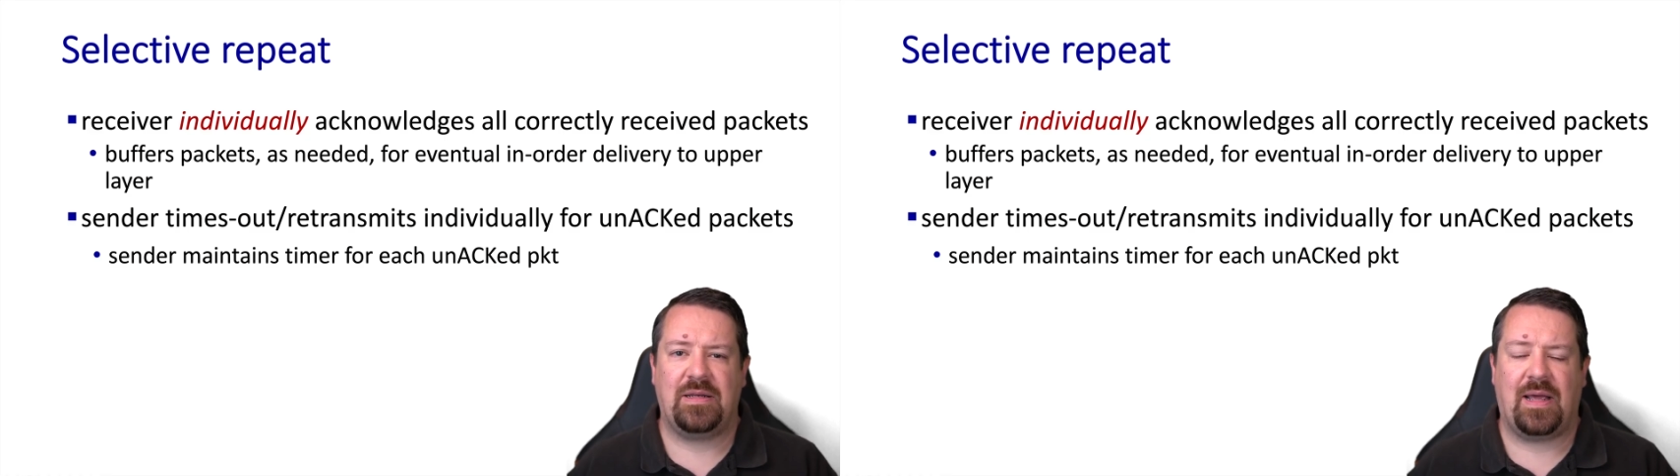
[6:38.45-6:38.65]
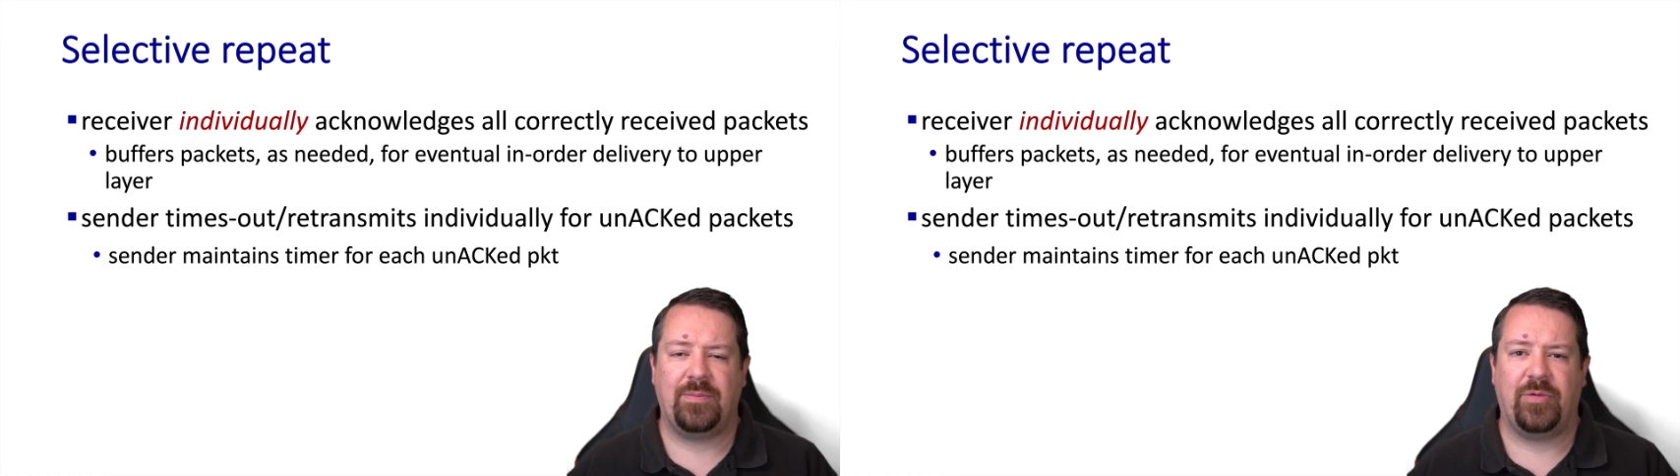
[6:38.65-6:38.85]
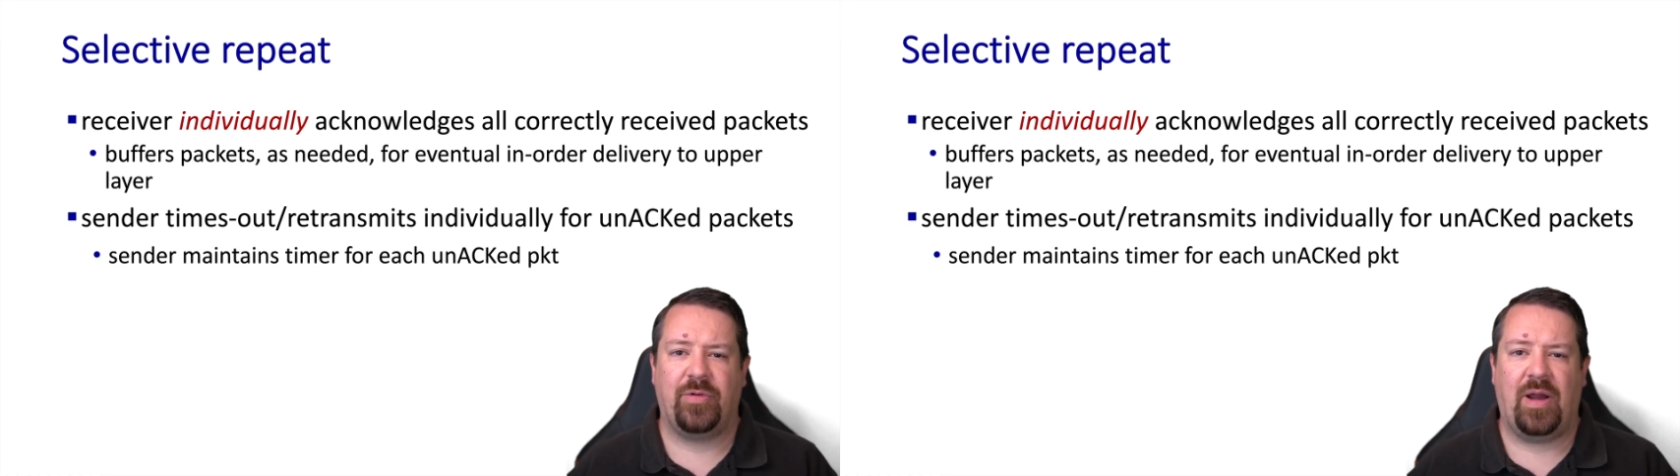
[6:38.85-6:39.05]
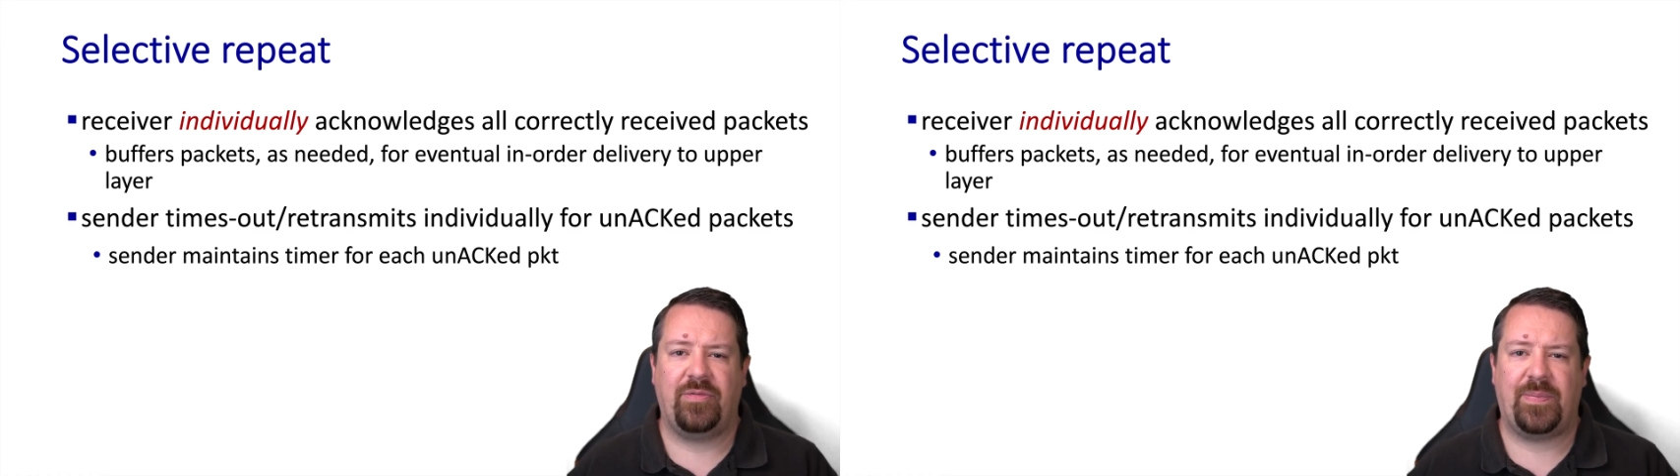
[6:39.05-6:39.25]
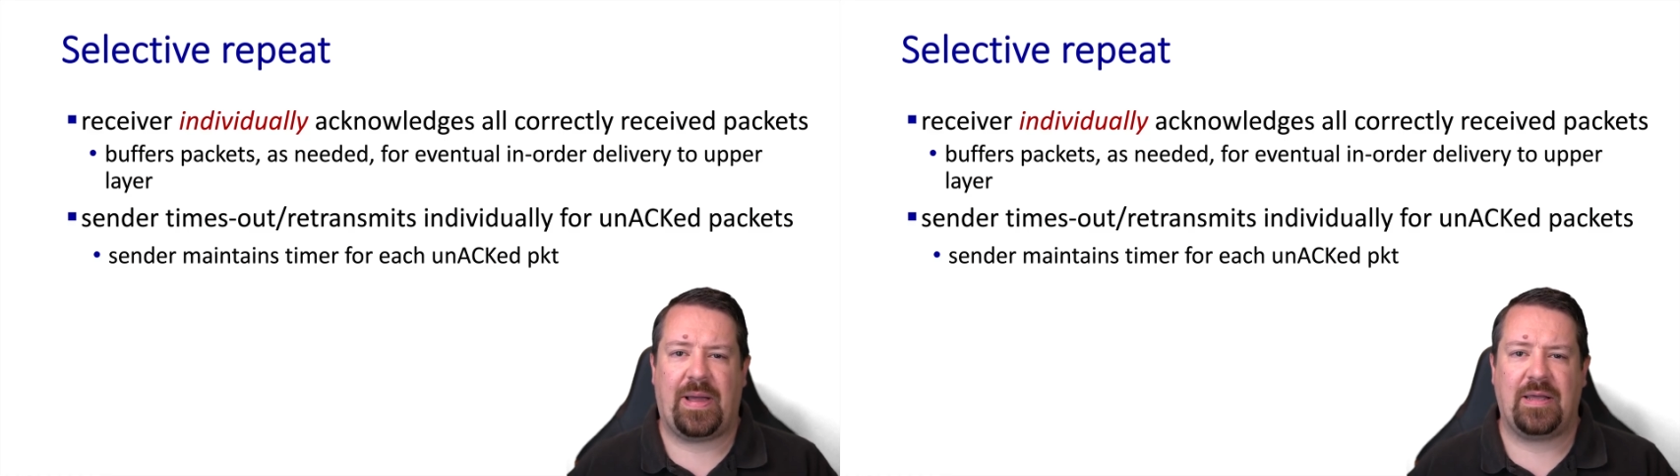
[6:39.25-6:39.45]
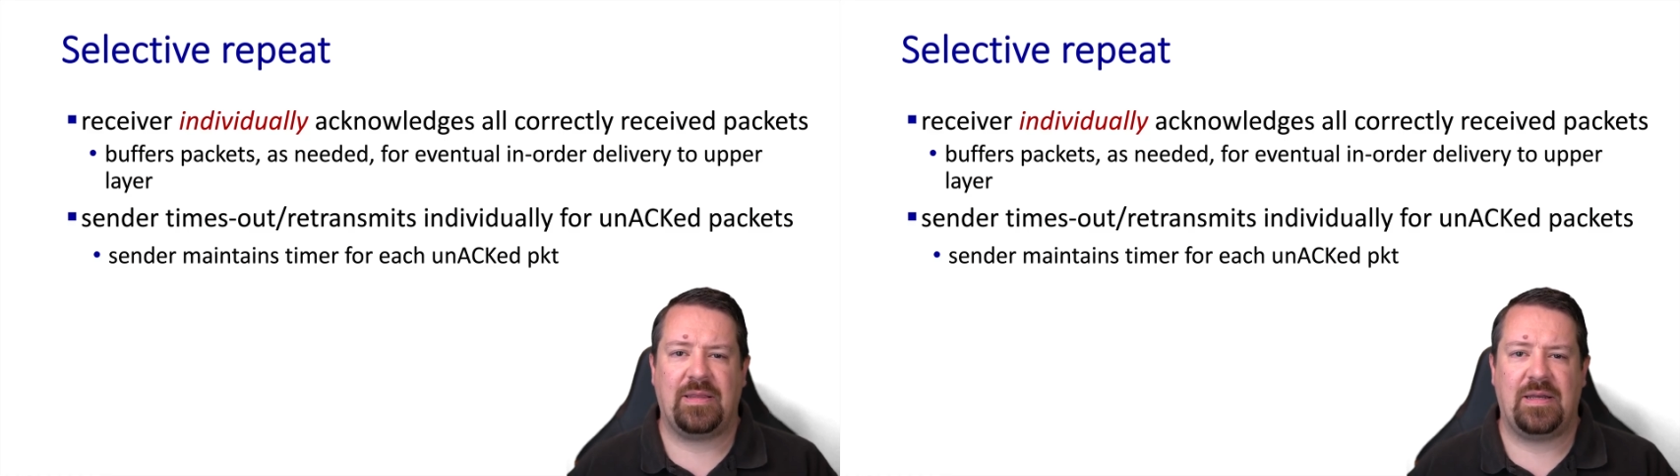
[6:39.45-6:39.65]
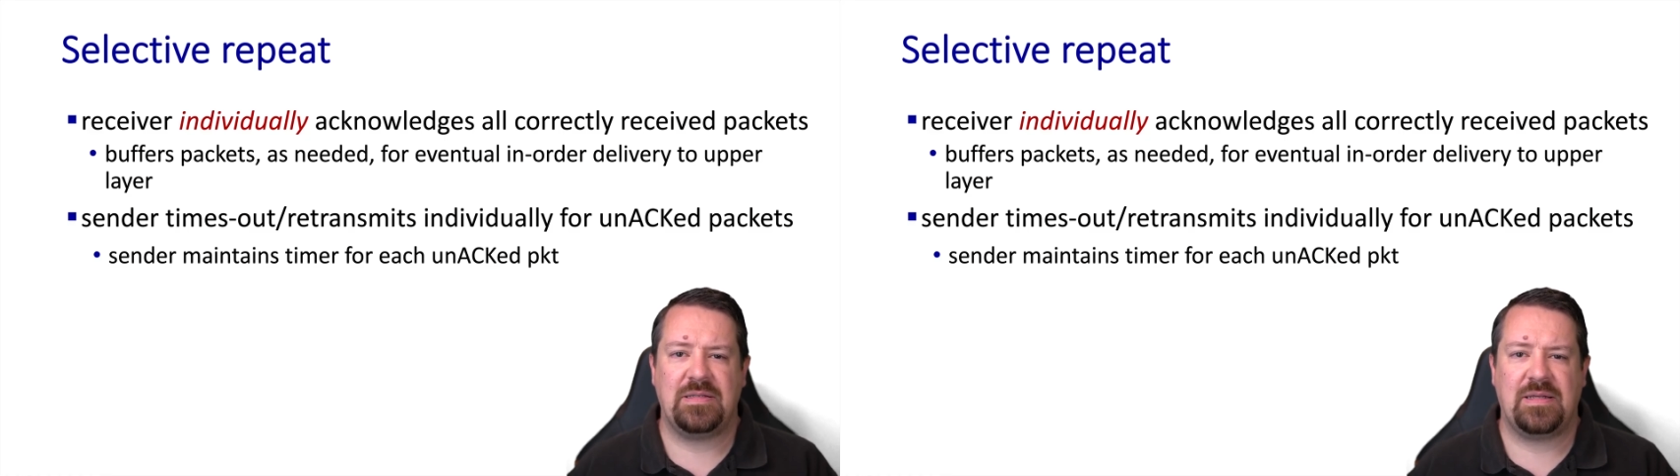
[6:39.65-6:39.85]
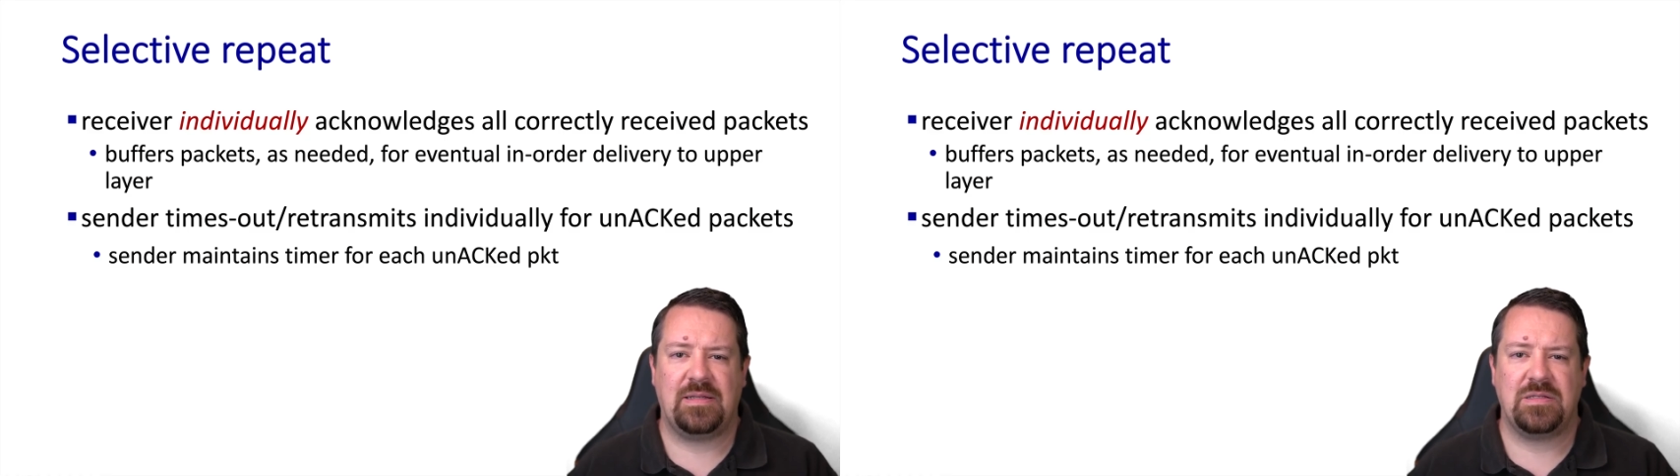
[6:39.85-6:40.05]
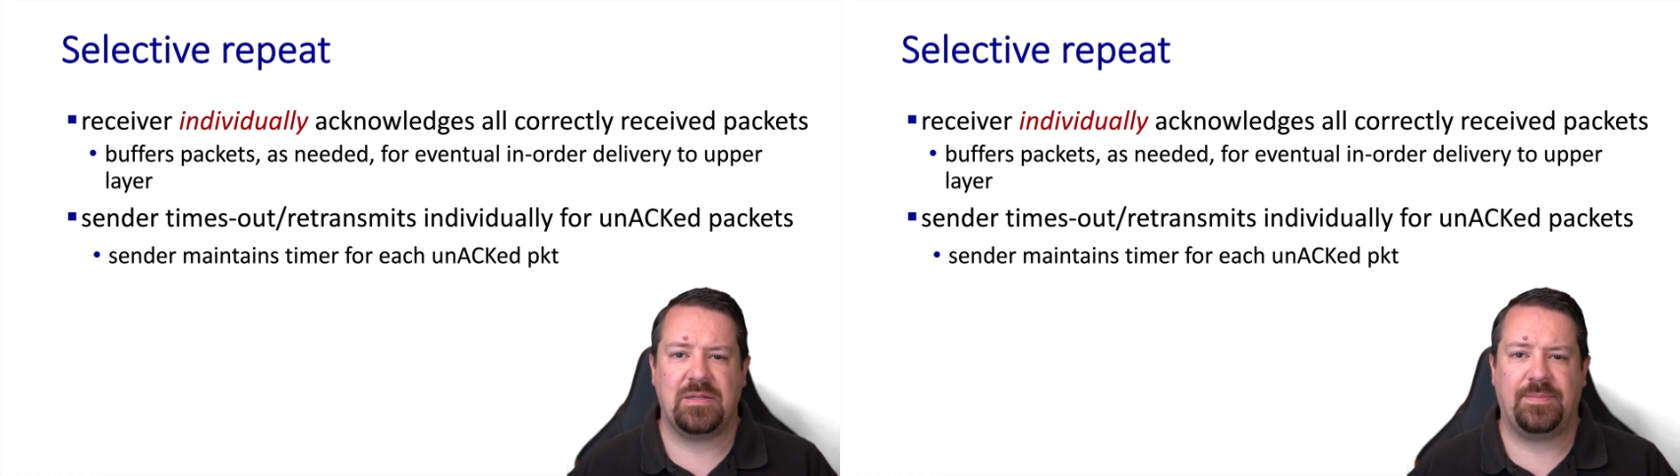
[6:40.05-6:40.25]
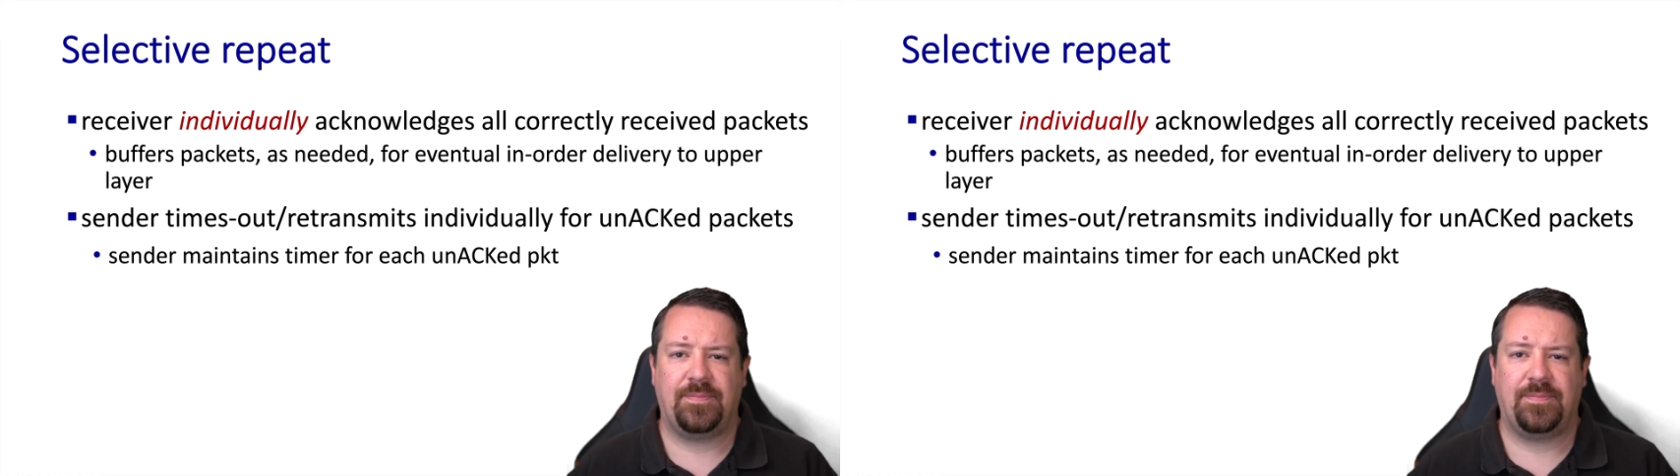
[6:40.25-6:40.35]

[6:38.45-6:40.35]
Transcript: timer for every packet that it sends.